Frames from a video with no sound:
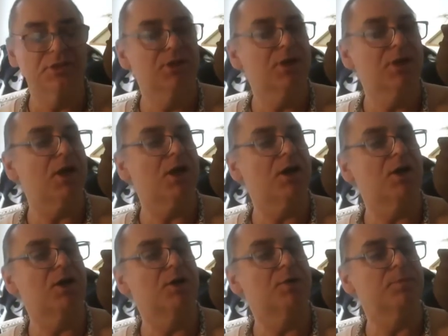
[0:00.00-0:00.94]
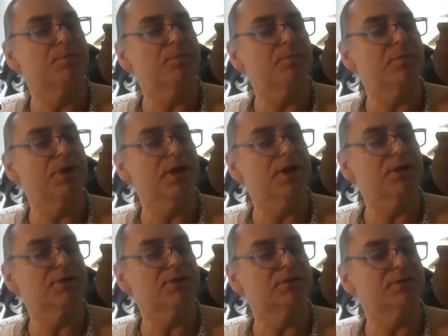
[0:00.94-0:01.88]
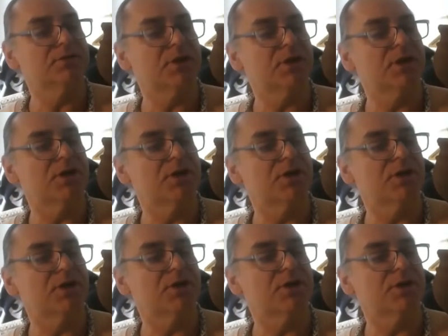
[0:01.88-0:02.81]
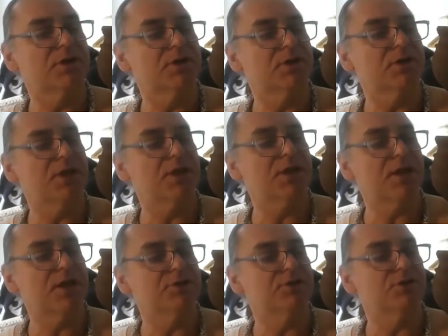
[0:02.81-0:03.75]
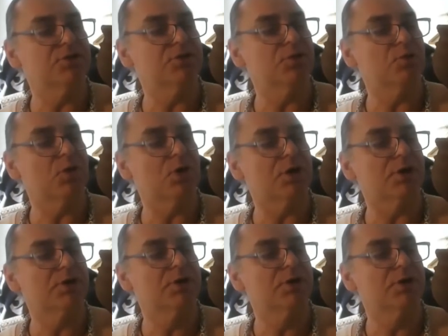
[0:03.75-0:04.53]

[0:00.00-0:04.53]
and allow you to do the work.